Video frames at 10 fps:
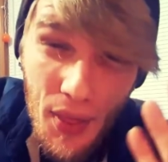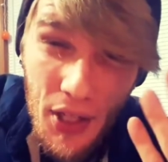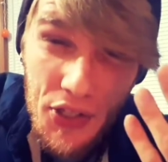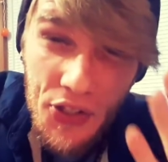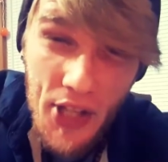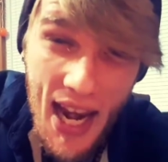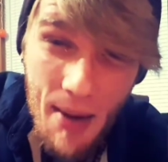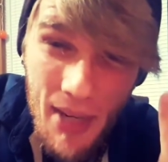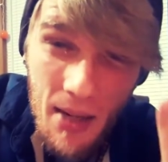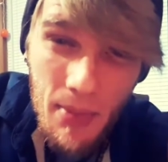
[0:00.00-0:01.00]
The
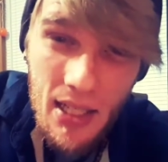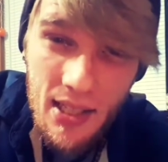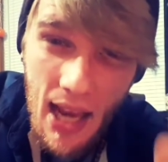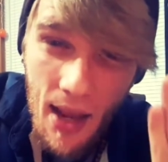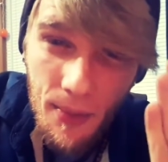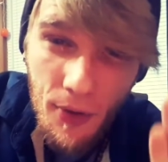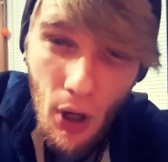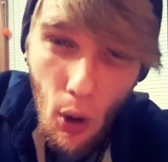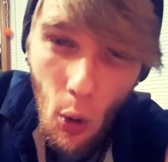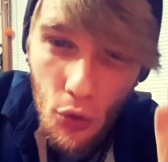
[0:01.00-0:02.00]
same can be said
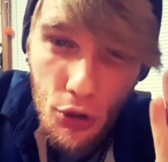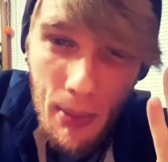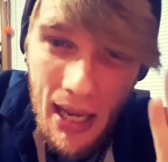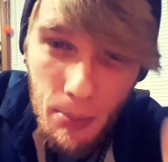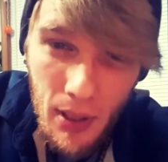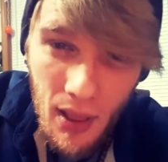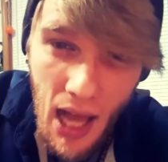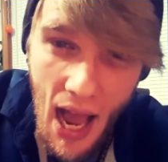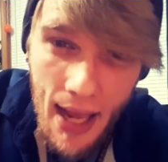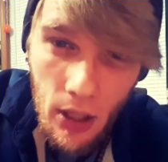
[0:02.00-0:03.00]
for Ultraman
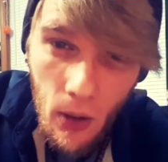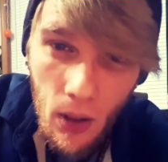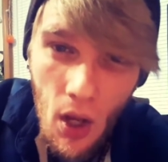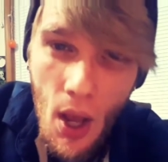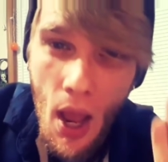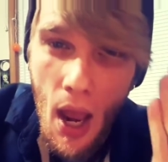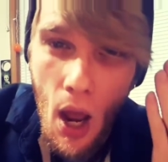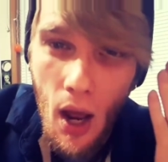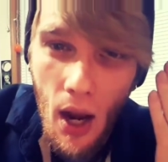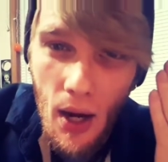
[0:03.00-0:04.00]
Belial.
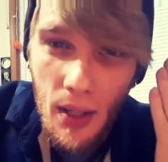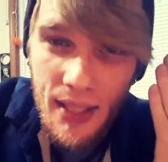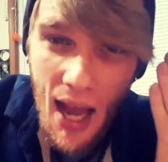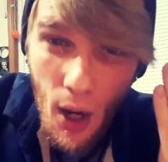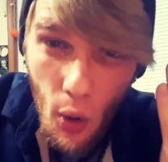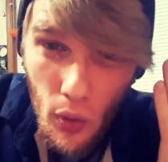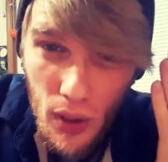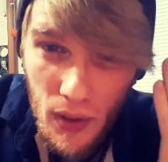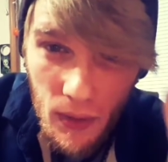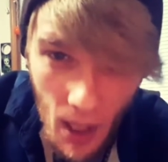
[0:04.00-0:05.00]
Now,
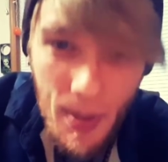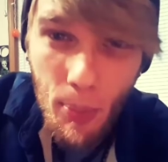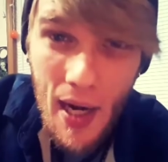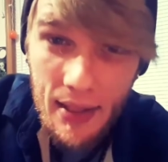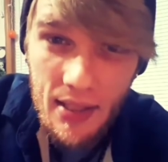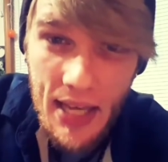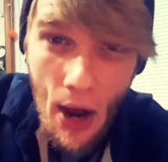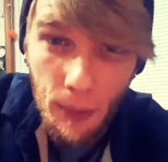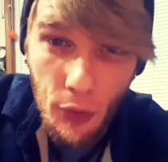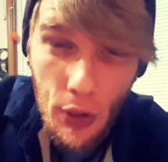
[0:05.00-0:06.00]
let me break this
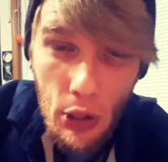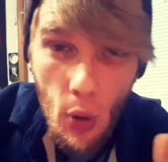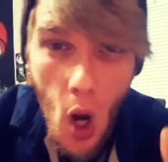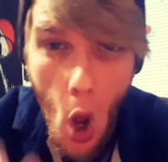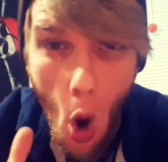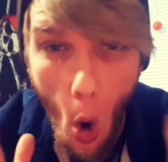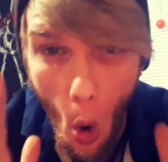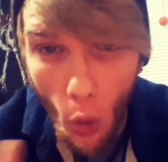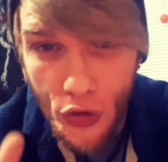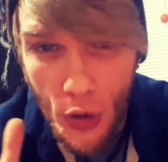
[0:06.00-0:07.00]
down for you.
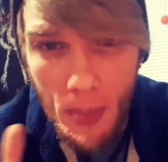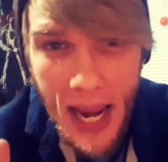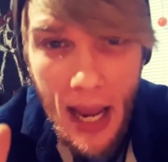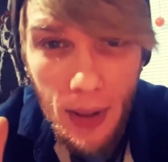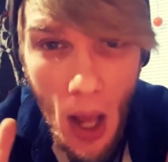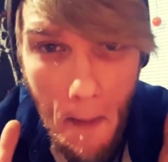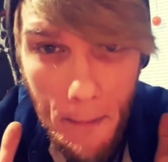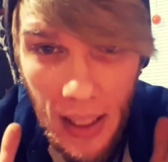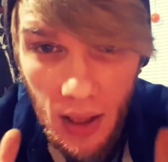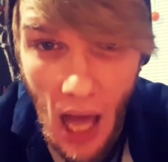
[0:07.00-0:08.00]
Ultraman
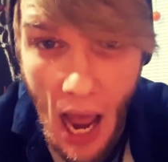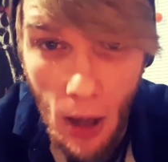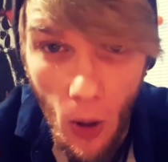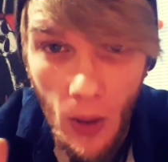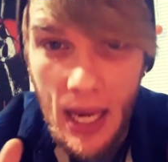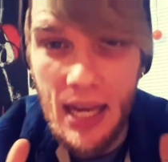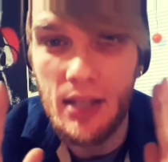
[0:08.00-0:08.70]
Belial